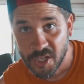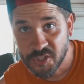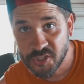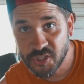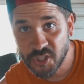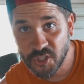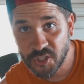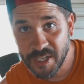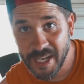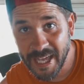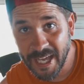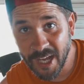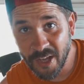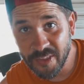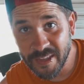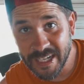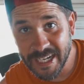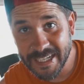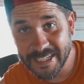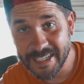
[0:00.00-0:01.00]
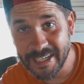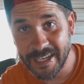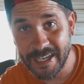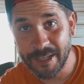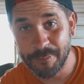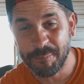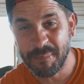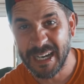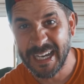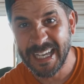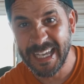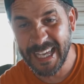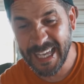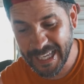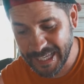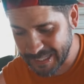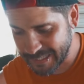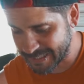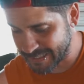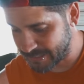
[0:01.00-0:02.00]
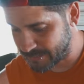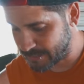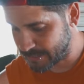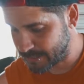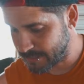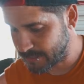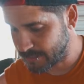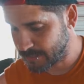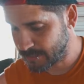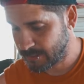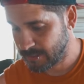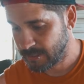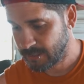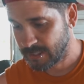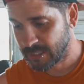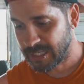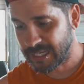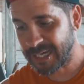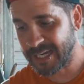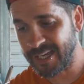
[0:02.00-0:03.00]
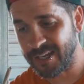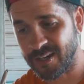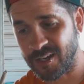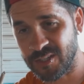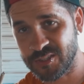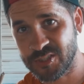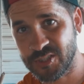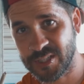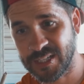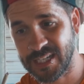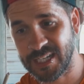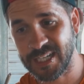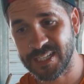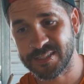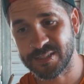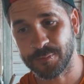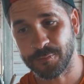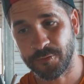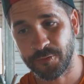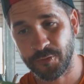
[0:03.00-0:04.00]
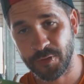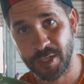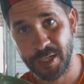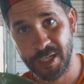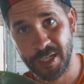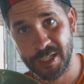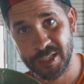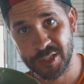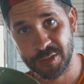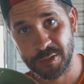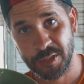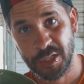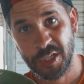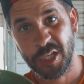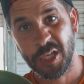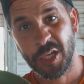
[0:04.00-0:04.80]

So now that I got my egg in there, I also got some fresh